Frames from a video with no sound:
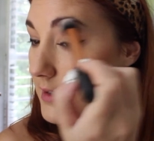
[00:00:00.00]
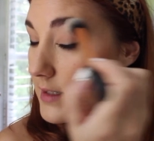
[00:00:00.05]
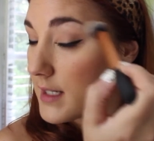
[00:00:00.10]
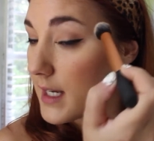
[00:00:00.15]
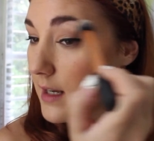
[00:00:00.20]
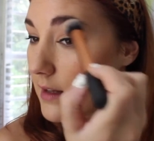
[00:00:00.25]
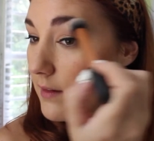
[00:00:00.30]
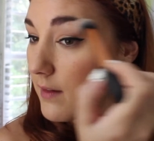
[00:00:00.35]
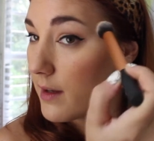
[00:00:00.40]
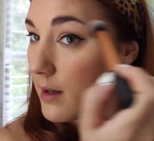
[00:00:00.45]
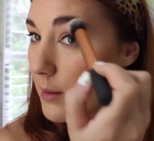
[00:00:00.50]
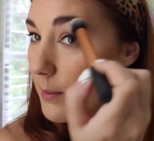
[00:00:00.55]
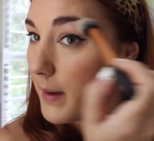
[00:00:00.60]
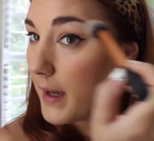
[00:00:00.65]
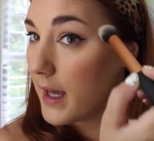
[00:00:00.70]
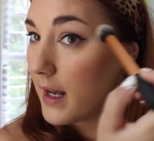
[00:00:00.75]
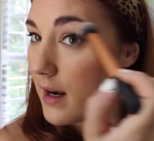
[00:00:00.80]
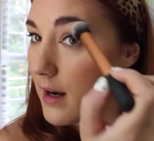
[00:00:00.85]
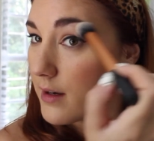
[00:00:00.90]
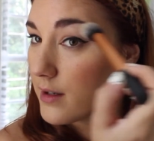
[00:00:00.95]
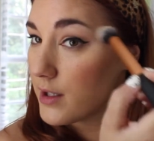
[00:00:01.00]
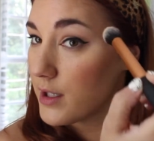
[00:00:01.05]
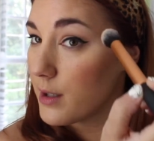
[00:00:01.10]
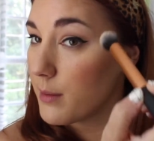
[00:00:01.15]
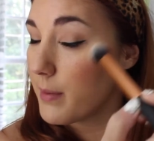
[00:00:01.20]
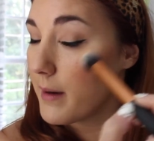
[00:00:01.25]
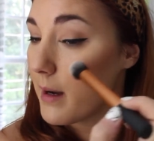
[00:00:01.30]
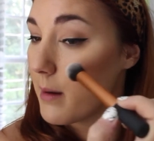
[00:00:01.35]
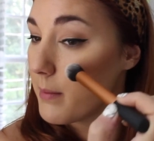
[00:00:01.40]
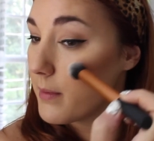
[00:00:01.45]
Take a little bit under
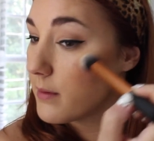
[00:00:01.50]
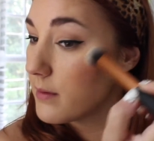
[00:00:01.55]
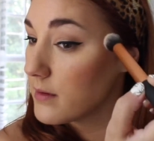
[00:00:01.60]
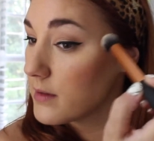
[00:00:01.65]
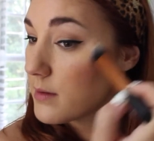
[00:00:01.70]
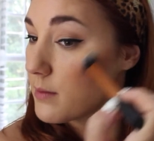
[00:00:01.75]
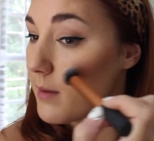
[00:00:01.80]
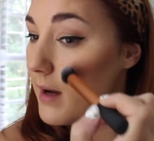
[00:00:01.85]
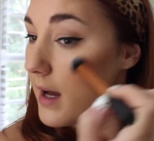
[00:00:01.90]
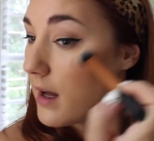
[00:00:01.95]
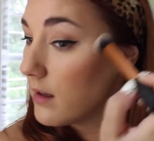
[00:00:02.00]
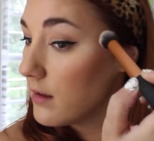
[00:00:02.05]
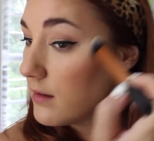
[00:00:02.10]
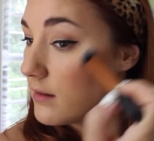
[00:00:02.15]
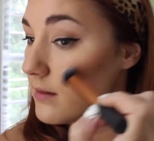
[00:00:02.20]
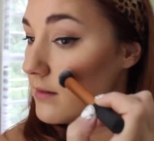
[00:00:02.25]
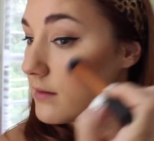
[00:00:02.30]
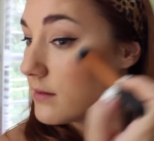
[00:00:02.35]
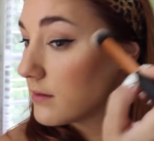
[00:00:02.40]
your brow bone as well.